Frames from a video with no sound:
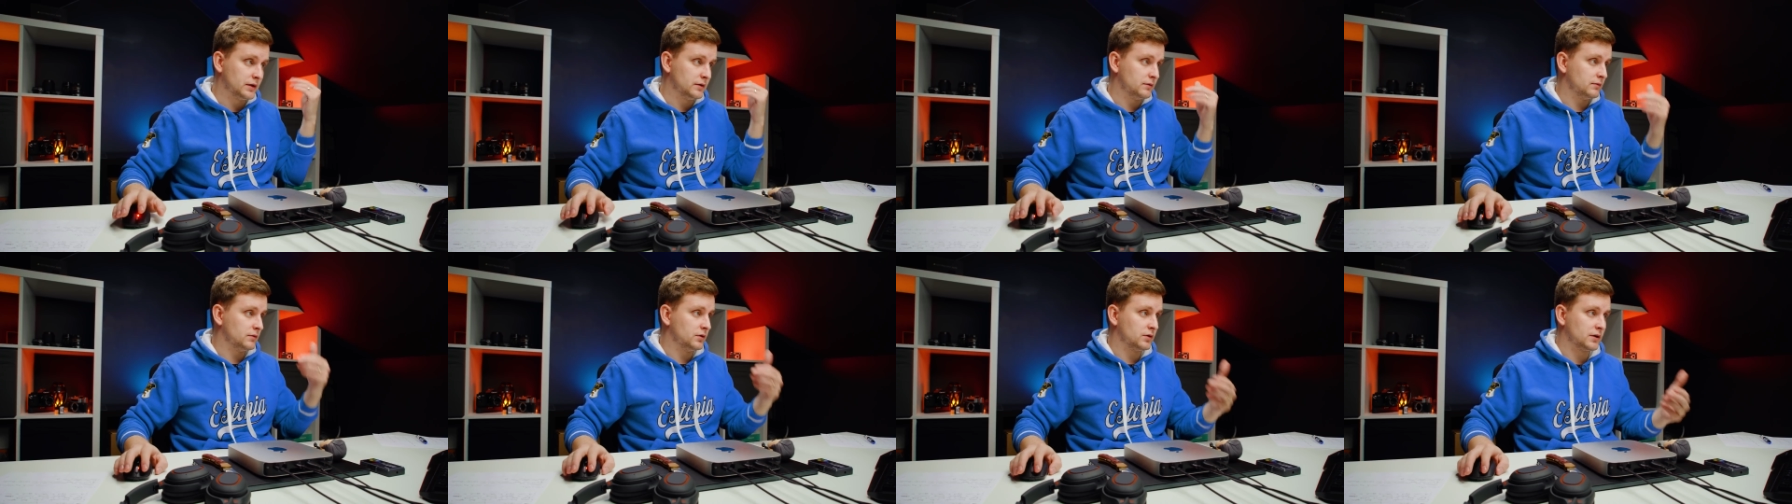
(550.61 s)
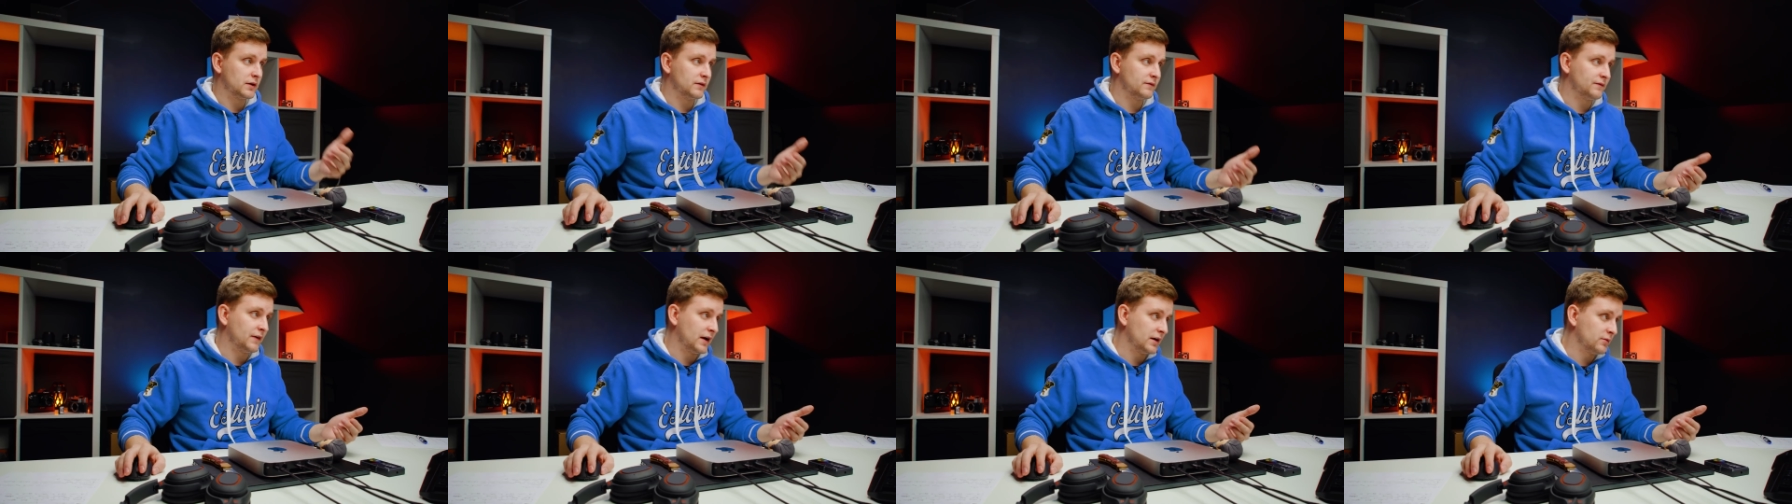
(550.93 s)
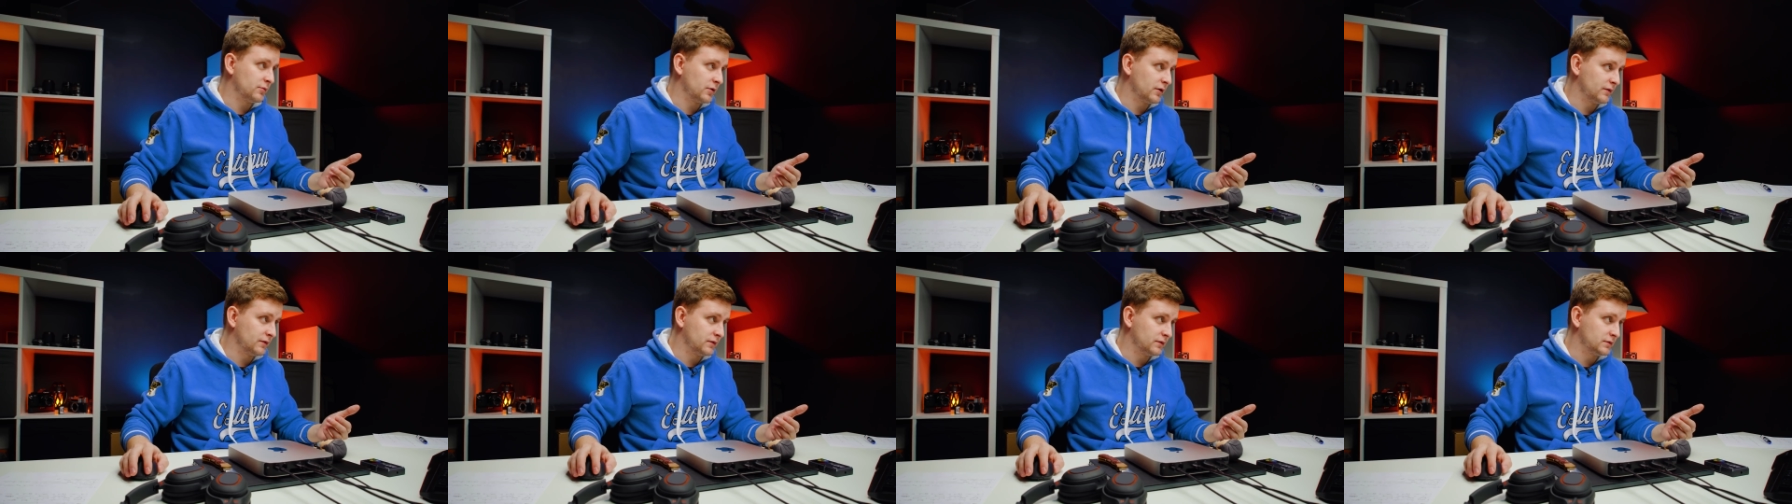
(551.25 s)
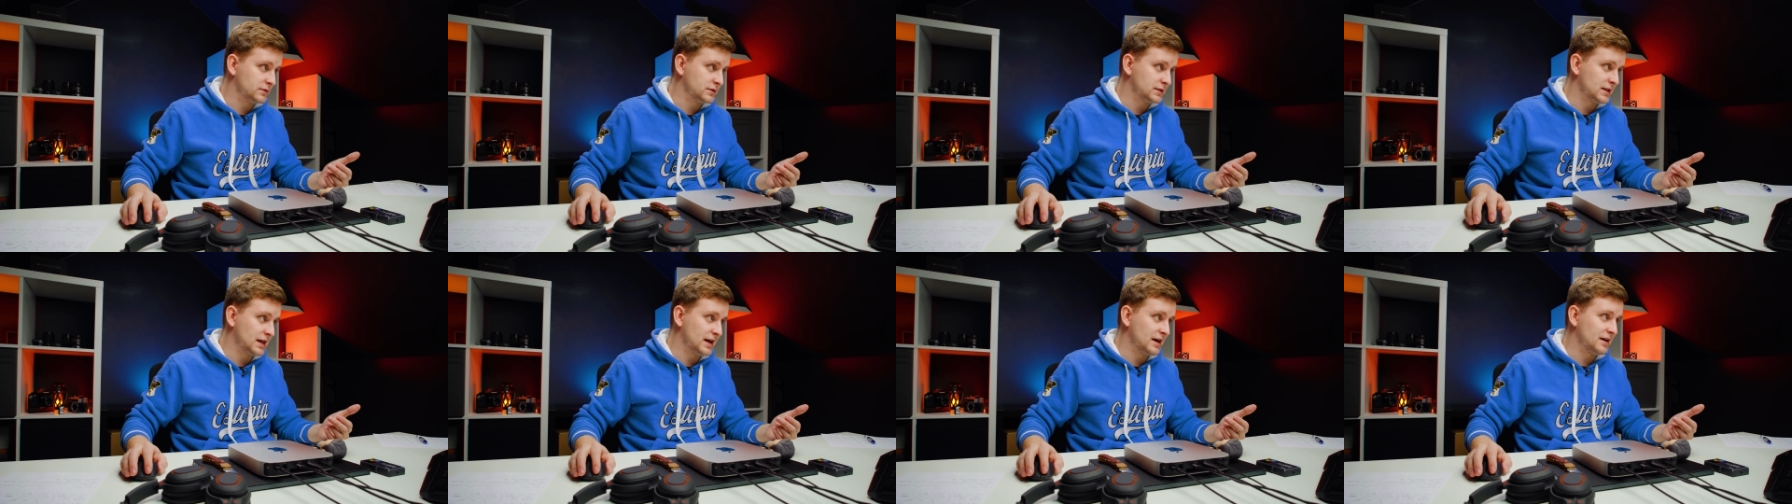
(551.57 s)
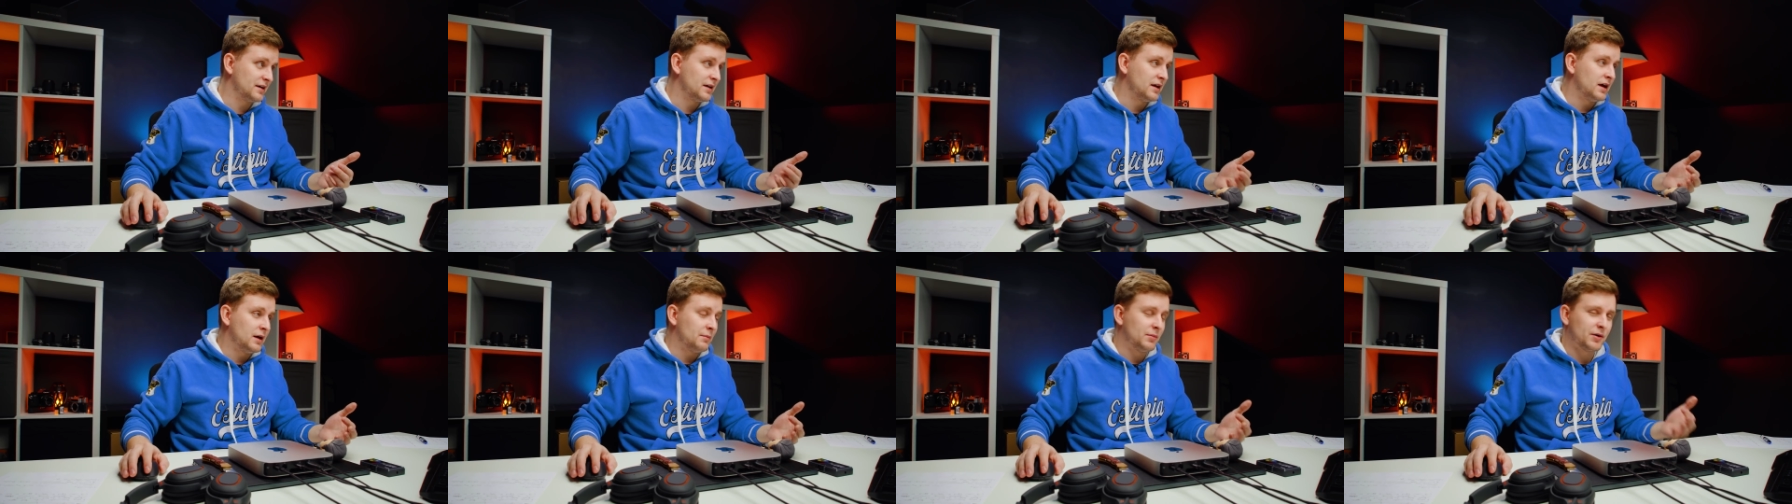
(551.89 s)
and you can find one of those
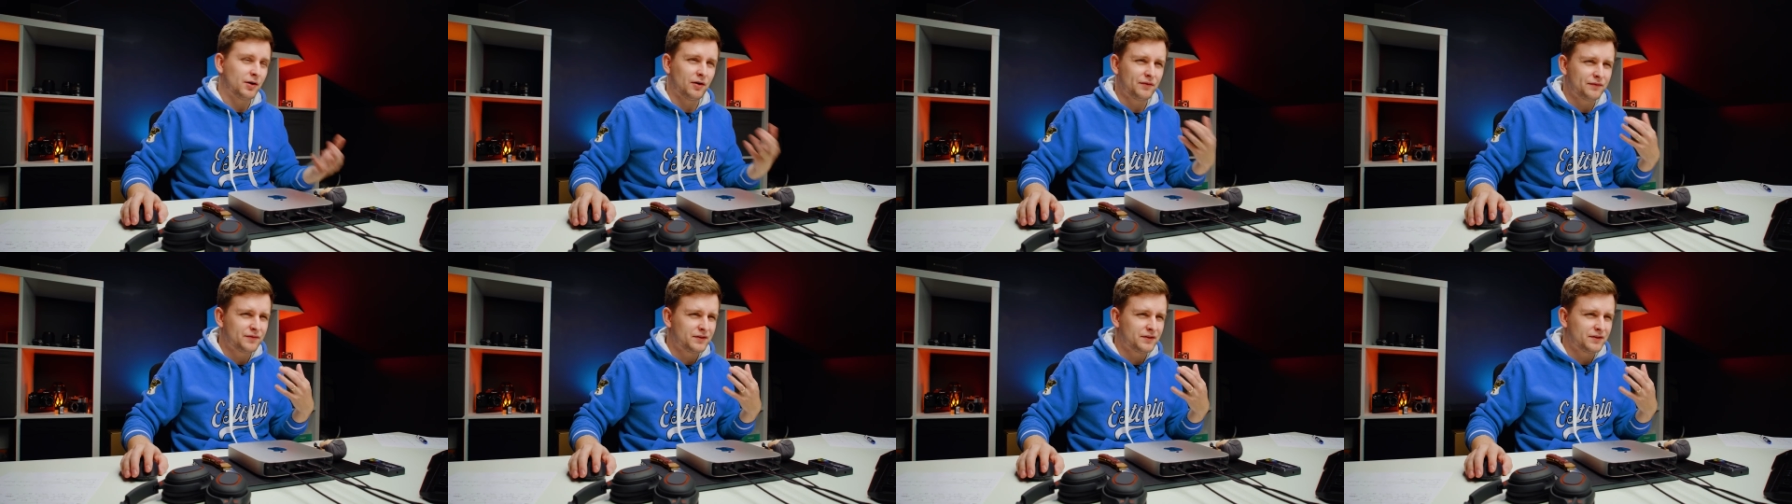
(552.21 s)
there but